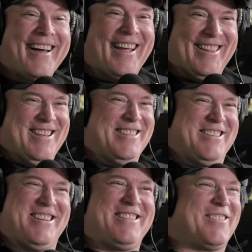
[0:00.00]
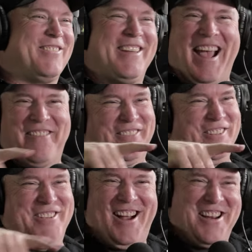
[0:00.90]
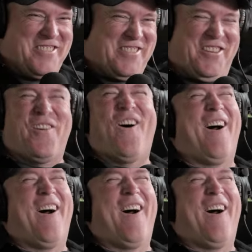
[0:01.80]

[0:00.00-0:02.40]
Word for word: And then she just went after Josh. She just so hard.